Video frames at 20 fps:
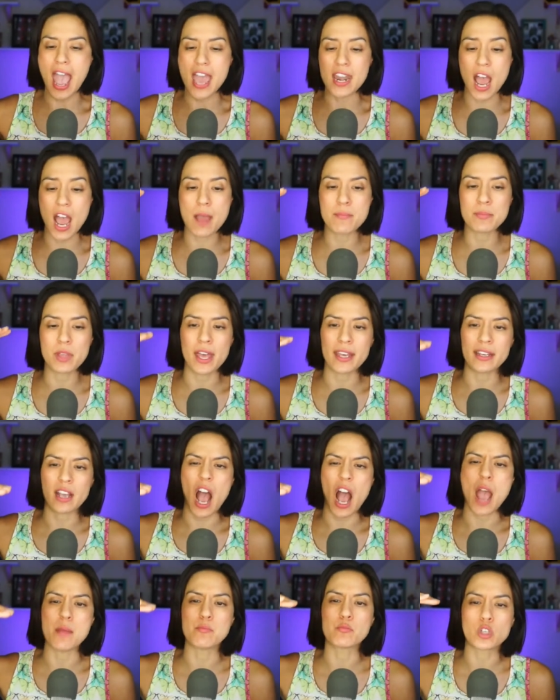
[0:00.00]
And I'm
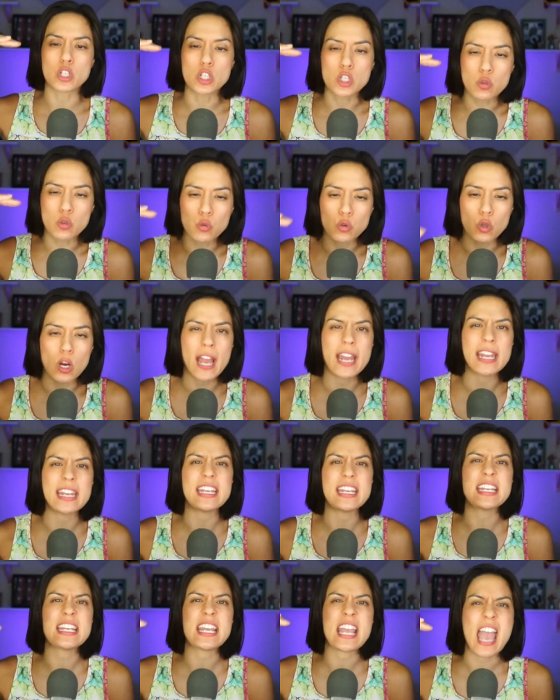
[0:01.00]
like I'm
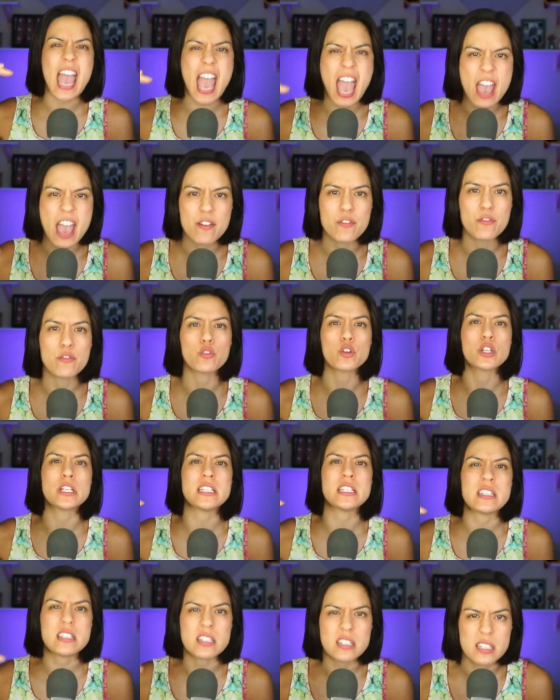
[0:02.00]
regretting
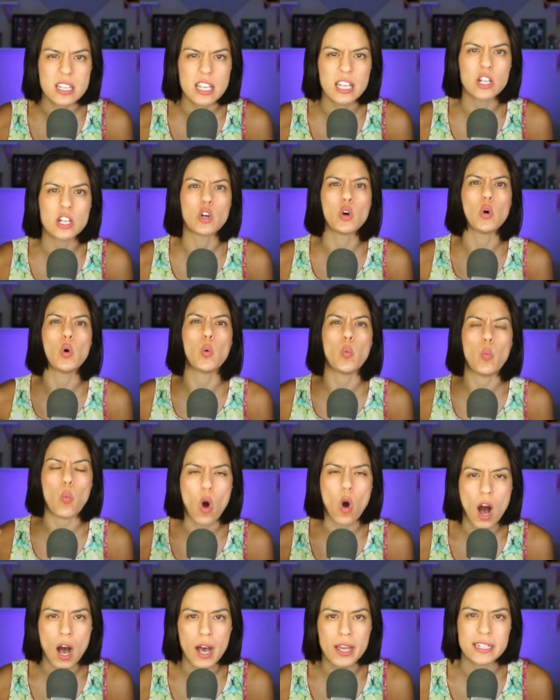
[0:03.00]
every single
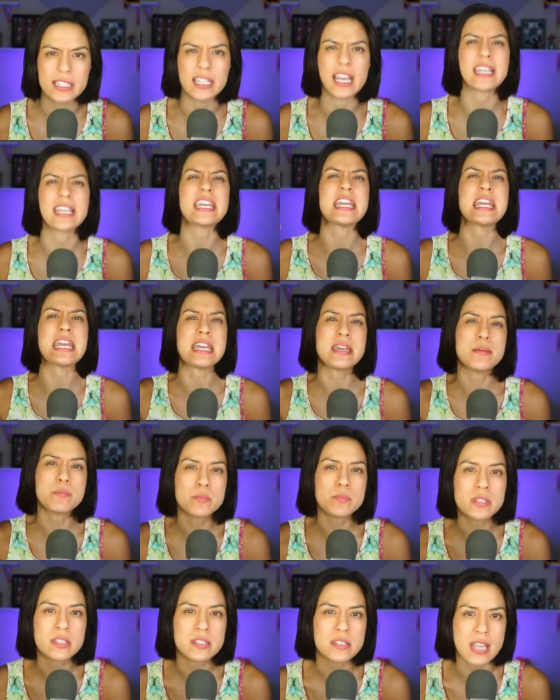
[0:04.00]
one. Like
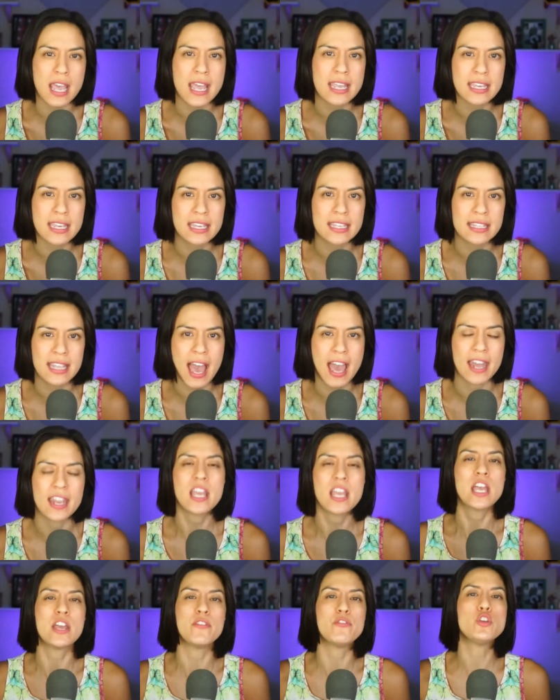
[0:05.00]
him saying that
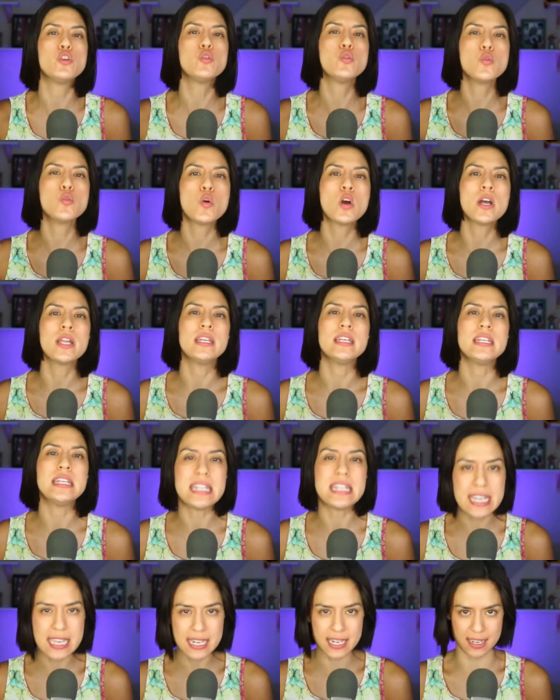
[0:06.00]
if you
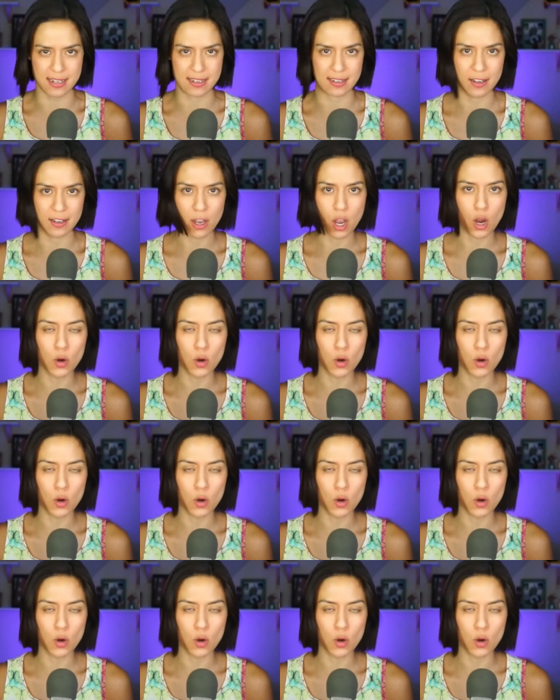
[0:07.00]
needed